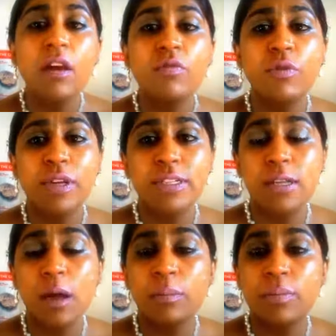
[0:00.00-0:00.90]
For
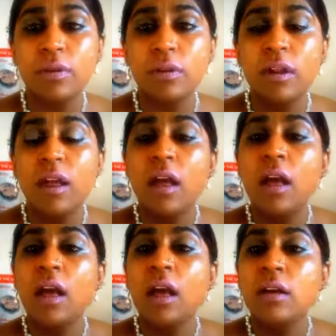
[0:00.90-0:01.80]
example,
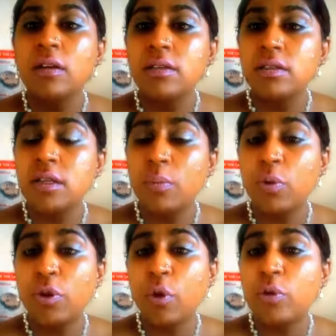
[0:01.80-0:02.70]

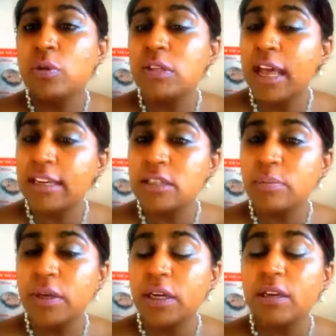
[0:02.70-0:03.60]
someone on
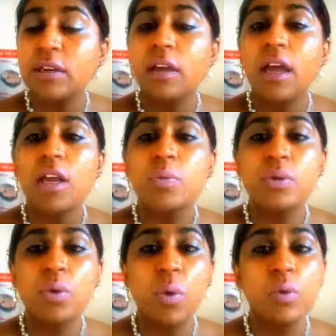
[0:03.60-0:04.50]
olanzapine, it
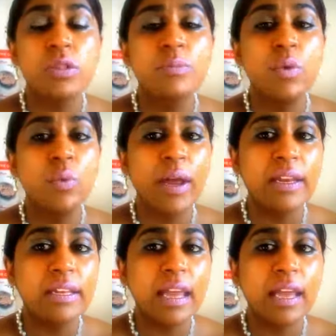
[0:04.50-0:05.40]
would cause more
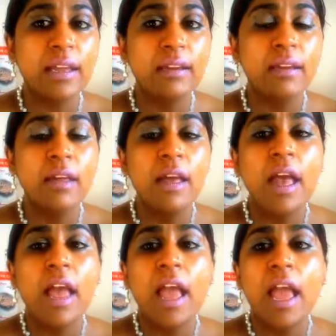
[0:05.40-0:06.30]
weight gain,
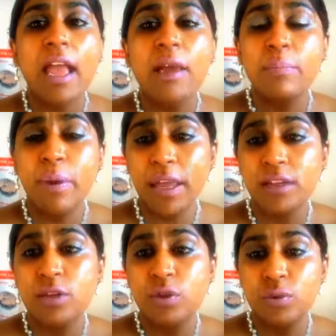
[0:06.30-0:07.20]

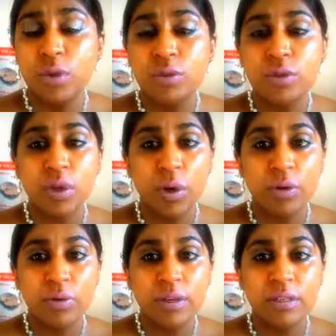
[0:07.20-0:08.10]
impaired glucose
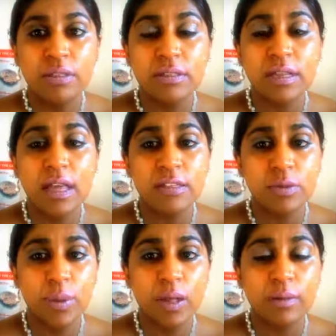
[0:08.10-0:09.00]
tolerance
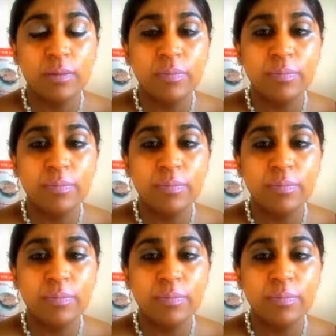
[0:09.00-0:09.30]
as well.